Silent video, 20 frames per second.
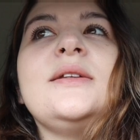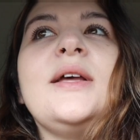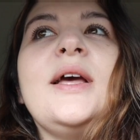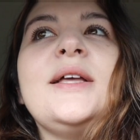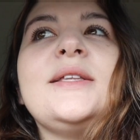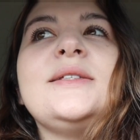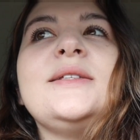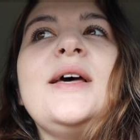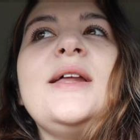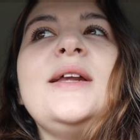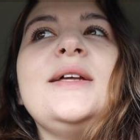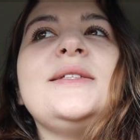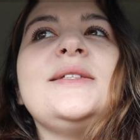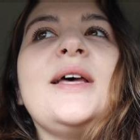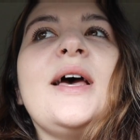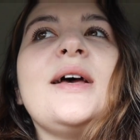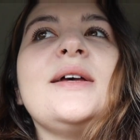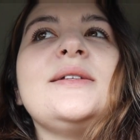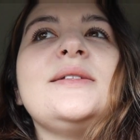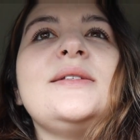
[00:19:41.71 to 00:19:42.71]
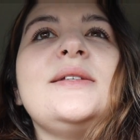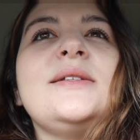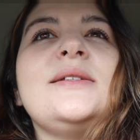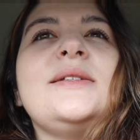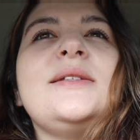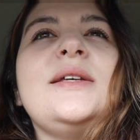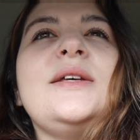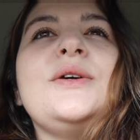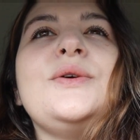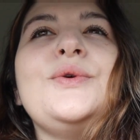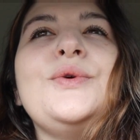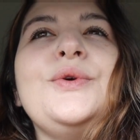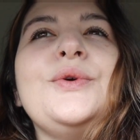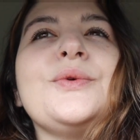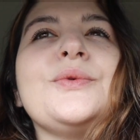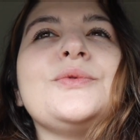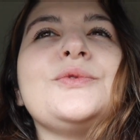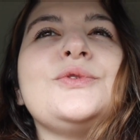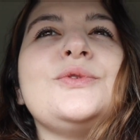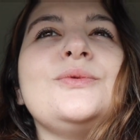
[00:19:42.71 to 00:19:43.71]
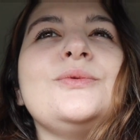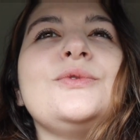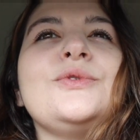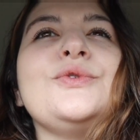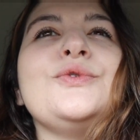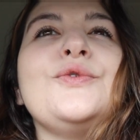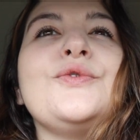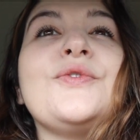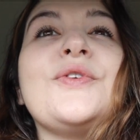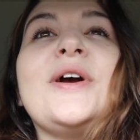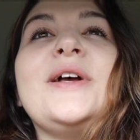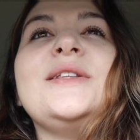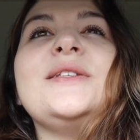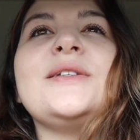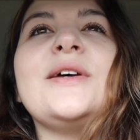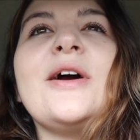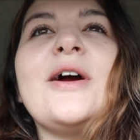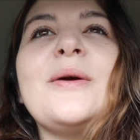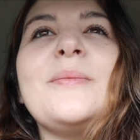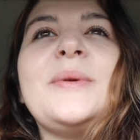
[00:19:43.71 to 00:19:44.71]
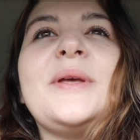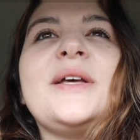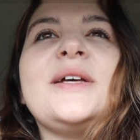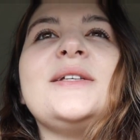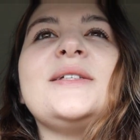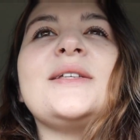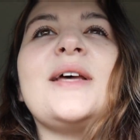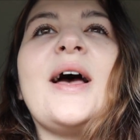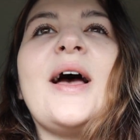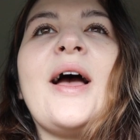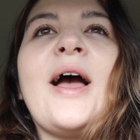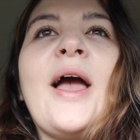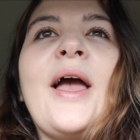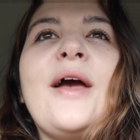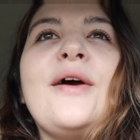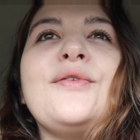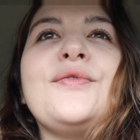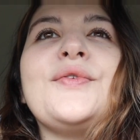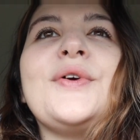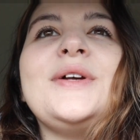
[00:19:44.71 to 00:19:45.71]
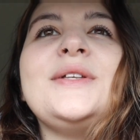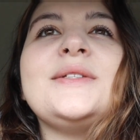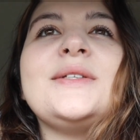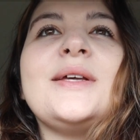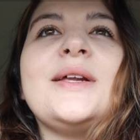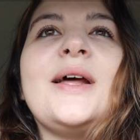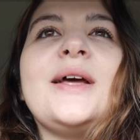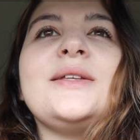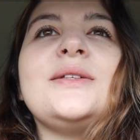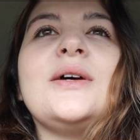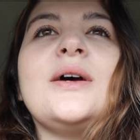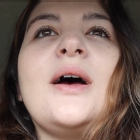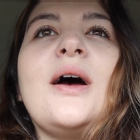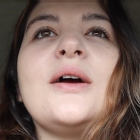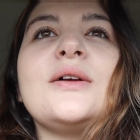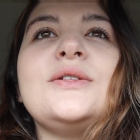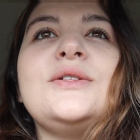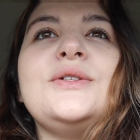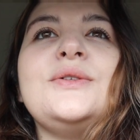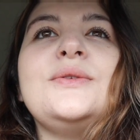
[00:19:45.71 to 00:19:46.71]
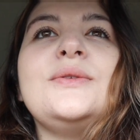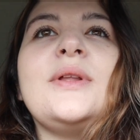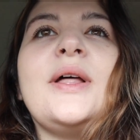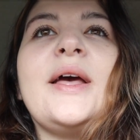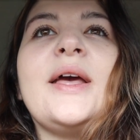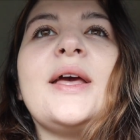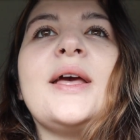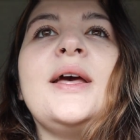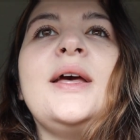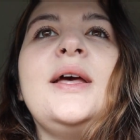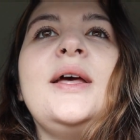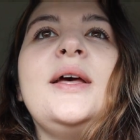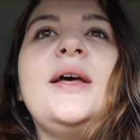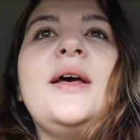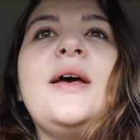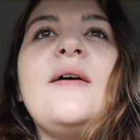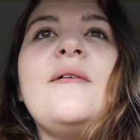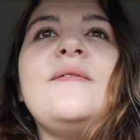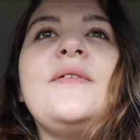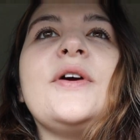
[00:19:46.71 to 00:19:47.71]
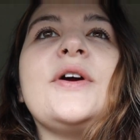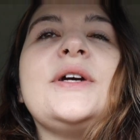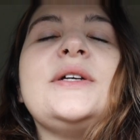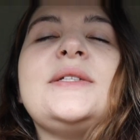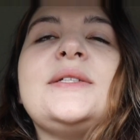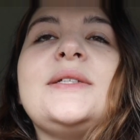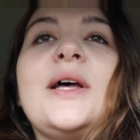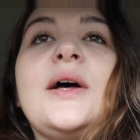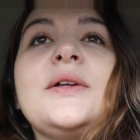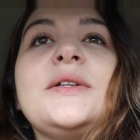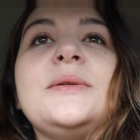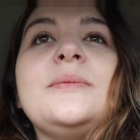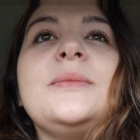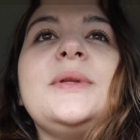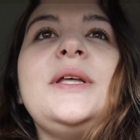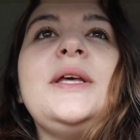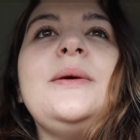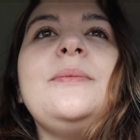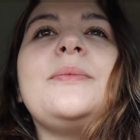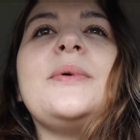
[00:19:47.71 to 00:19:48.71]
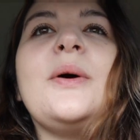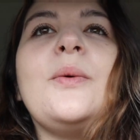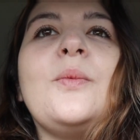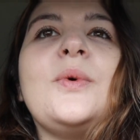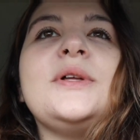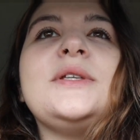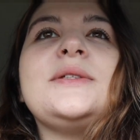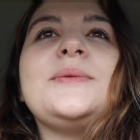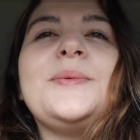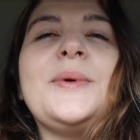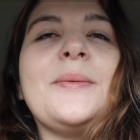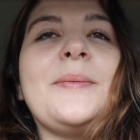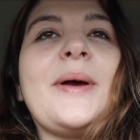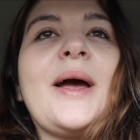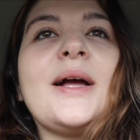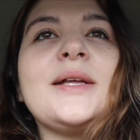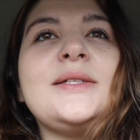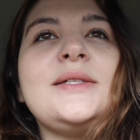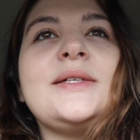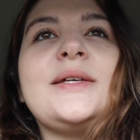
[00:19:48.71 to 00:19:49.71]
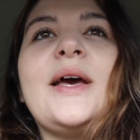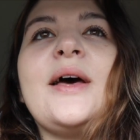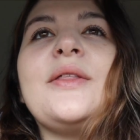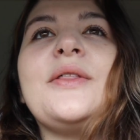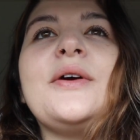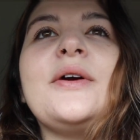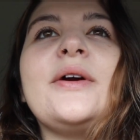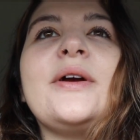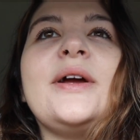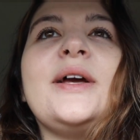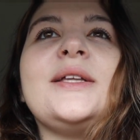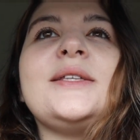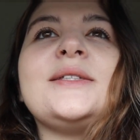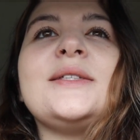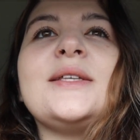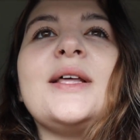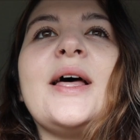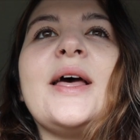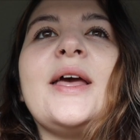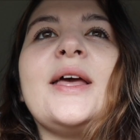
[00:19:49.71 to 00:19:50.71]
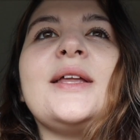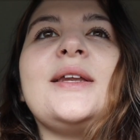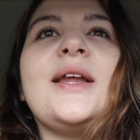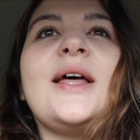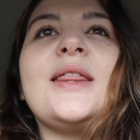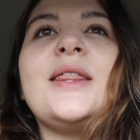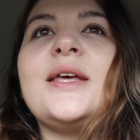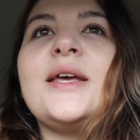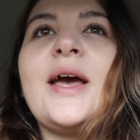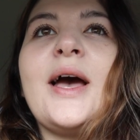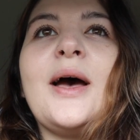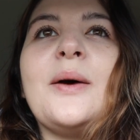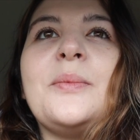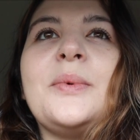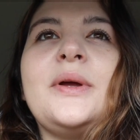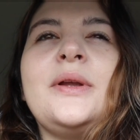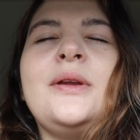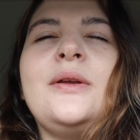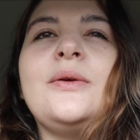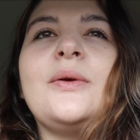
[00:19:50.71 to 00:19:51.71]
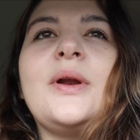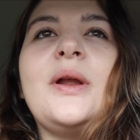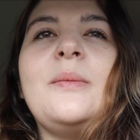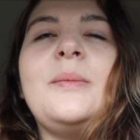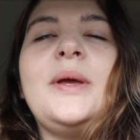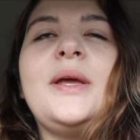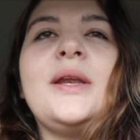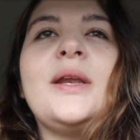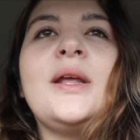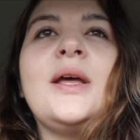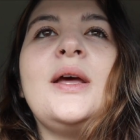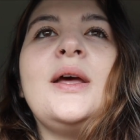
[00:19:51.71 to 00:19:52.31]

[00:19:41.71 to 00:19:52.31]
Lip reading: It's not a test to see who your true friends are because I have friends that I talk to like very seldomly, but once we're back together, it's like nothing happened, you know what I mean?